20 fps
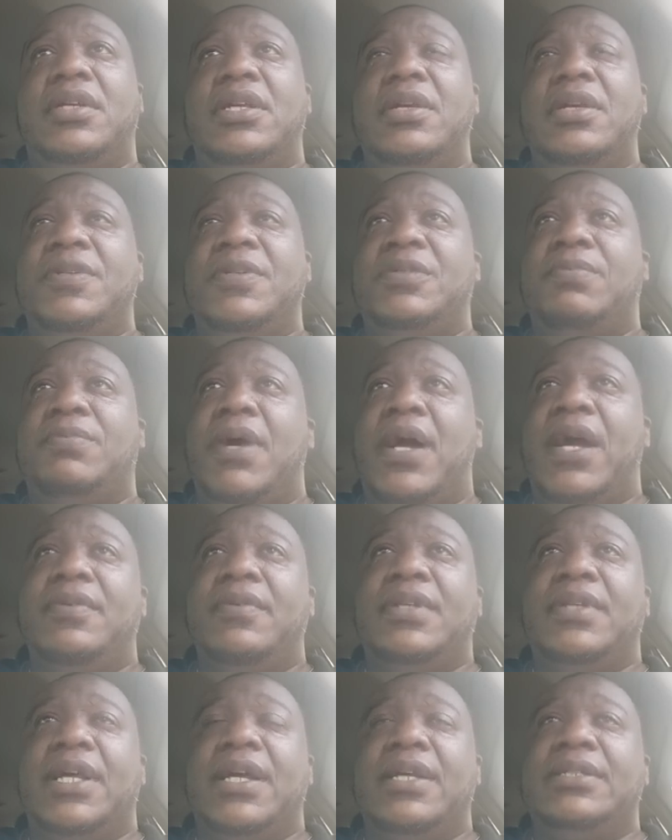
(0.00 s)
keep
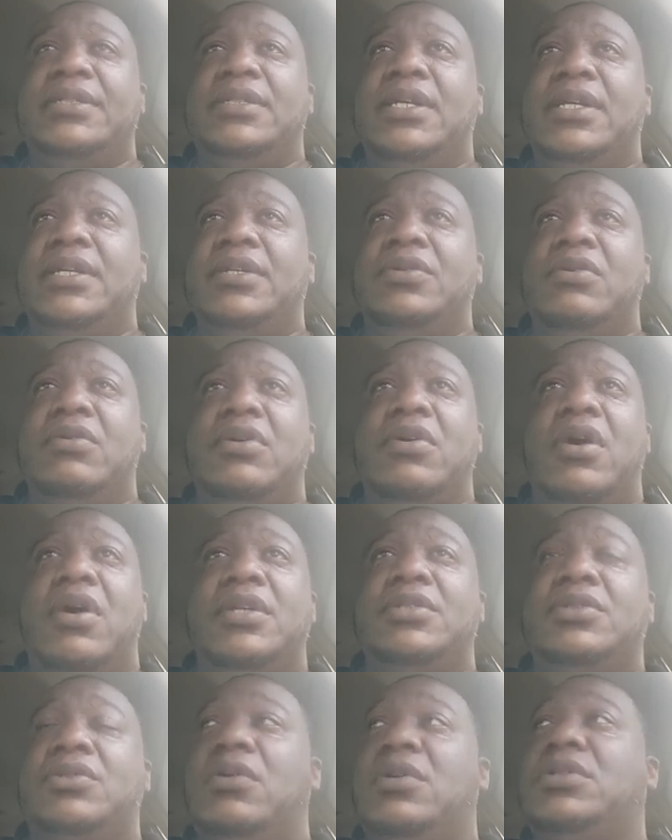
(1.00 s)
inspiring. Like I said, you know,
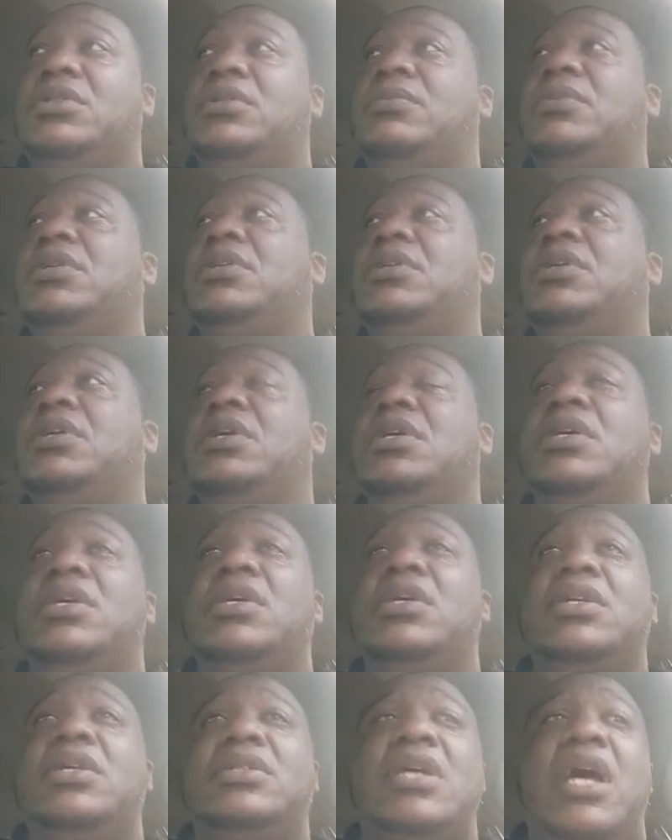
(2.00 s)
God is awesome.
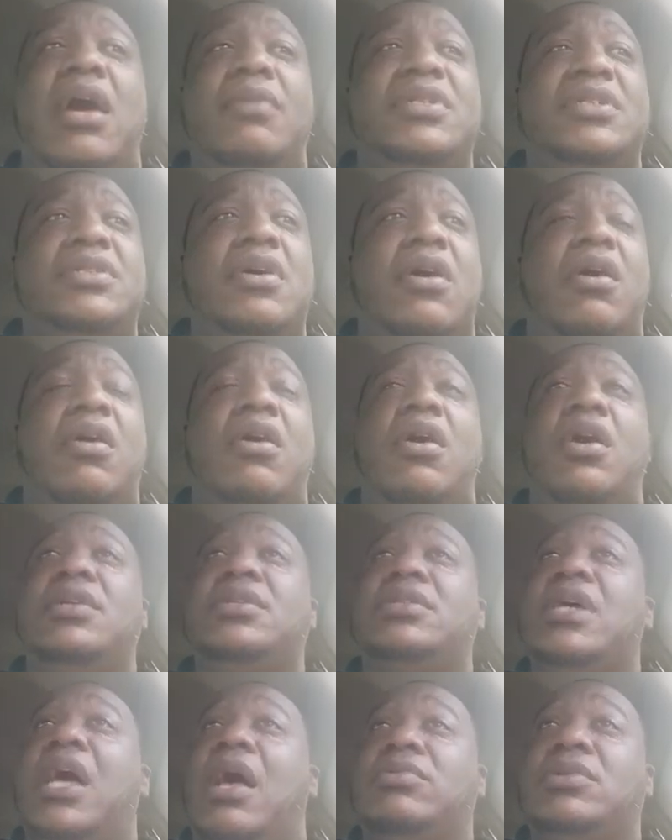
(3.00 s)
Times is
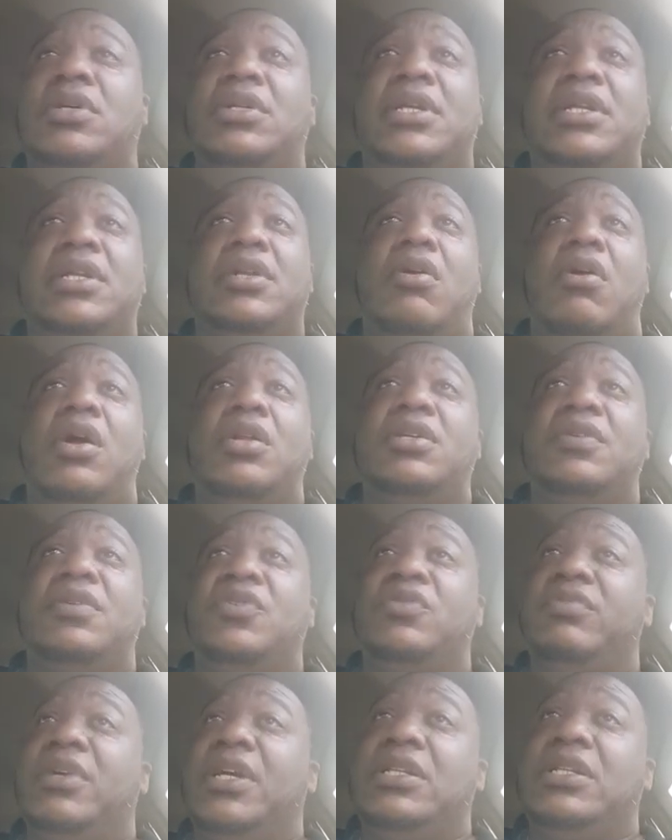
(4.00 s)
hard. Times are going to get harder. If
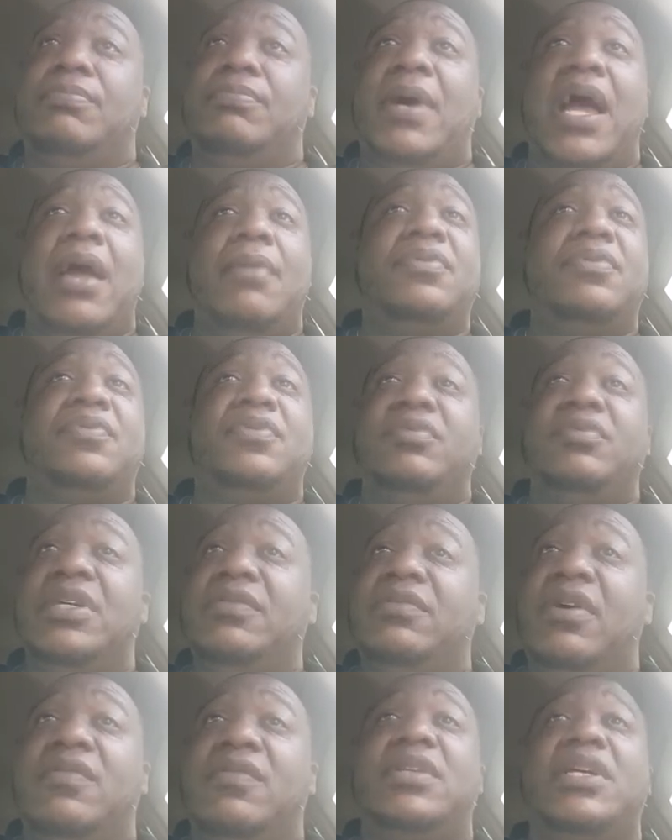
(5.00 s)
you read the Bible, if you
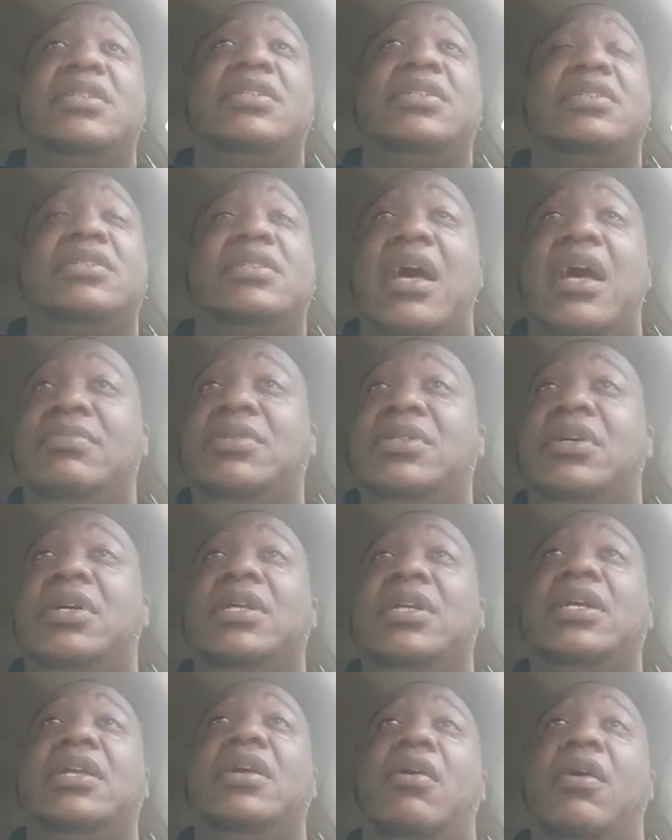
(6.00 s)
read Revelation, times are going
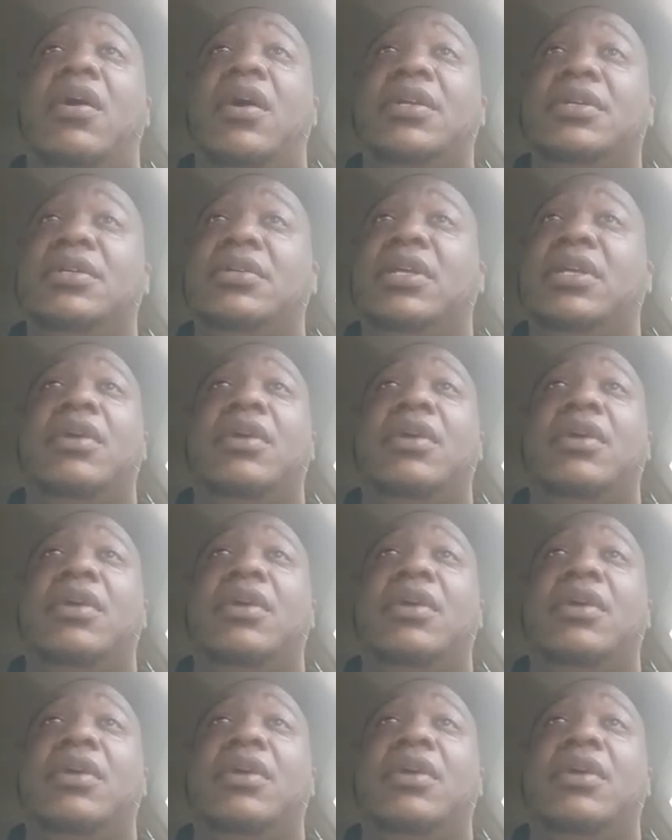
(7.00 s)
to get harder. They're